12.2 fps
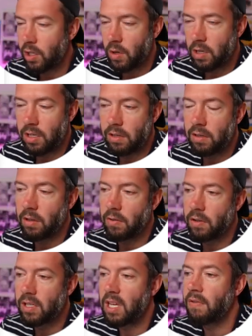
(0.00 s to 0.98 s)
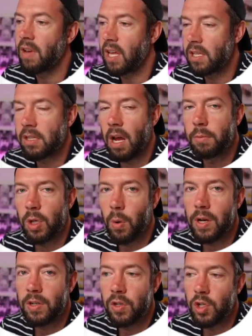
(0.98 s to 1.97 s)
You can deviate the types of
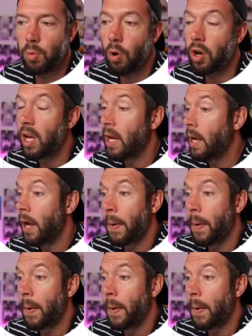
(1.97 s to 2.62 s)
questions you want.